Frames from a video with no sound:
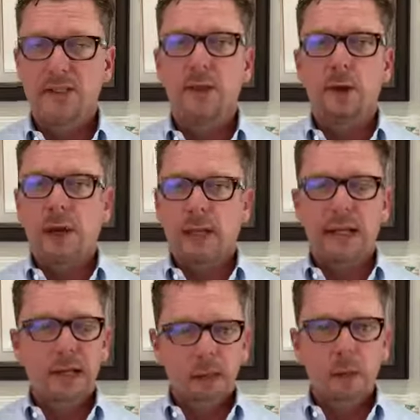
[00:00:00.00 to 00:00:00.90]
So that
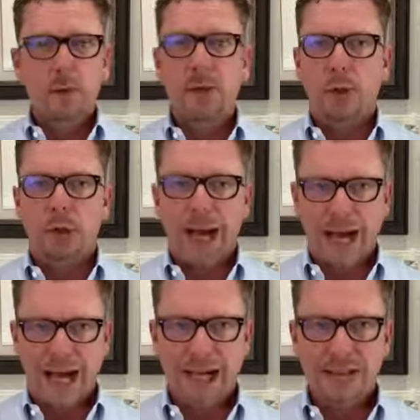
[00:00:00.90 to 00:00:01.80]
includes your
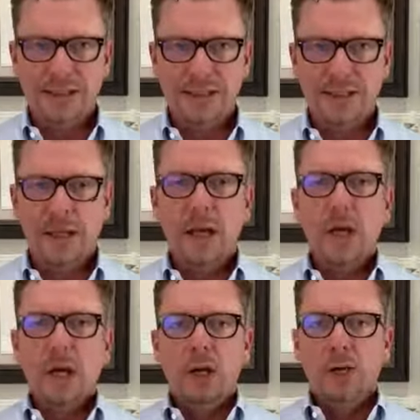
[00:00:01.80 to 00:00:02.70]
eyes,
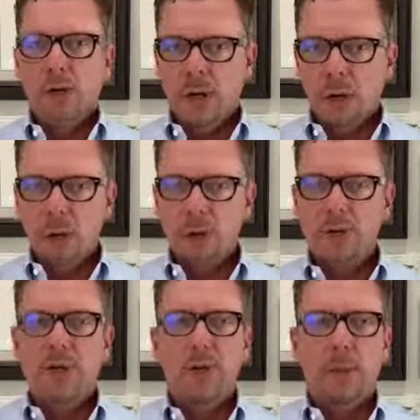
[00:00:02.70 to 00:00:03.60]
your nose, your